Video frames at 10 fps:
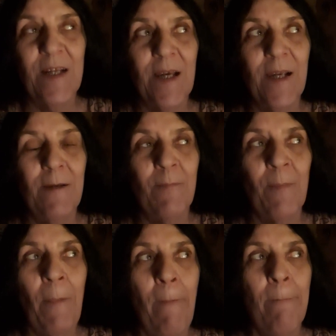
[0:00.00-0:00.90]
night
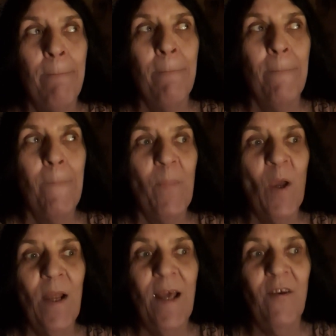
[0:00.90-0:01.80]

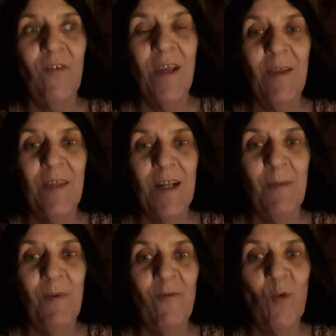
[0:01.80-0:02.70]
not last night, the
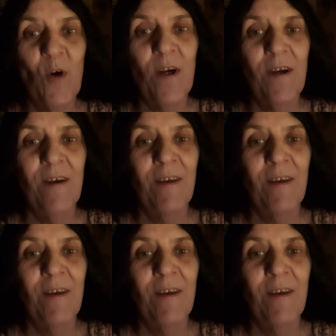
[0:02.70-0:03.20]
night before,